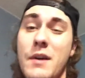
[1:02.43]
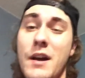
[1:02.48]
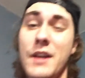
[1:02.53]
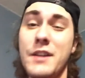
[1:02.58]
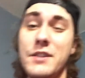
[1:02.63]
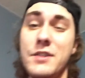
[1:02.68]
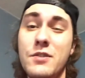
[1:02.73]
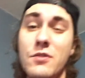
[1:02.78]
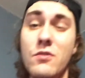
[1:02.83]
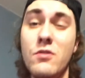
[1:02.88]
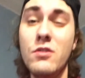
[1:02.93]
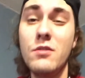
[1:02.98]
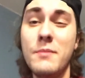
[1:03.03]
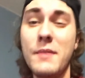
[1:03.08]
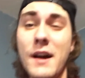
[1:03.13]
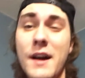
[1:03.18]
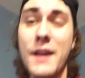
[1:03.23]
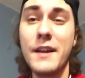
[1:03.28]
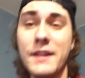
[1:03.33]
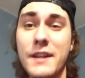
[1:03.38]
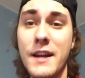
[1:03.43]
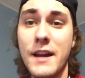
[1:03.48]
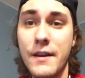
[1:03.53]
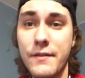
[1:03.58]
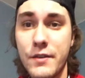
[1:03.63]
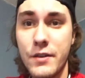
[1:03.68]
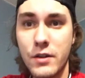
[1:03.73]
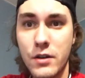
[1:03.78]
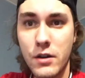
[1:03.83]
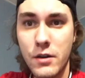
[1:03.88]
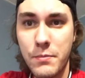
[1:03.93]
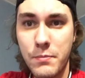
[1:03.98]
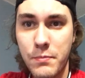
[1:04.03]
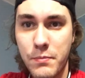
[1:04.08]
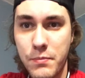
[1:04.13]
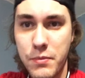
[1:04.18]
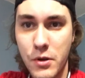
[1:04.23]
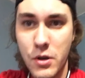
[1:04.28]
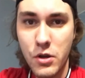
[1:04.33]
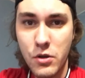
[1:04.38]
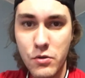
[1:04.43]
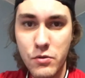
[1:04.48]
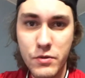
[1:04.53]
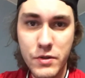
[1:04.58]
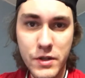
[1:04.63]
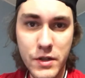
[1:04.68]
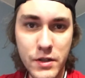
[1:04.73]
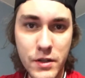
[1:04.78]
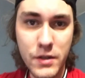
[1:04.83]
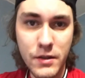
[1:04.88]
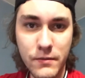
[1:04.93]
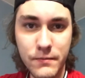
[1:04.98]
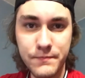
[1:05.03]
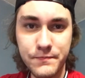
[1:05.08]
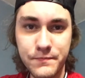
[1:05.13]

my dorm, I could have it uploaded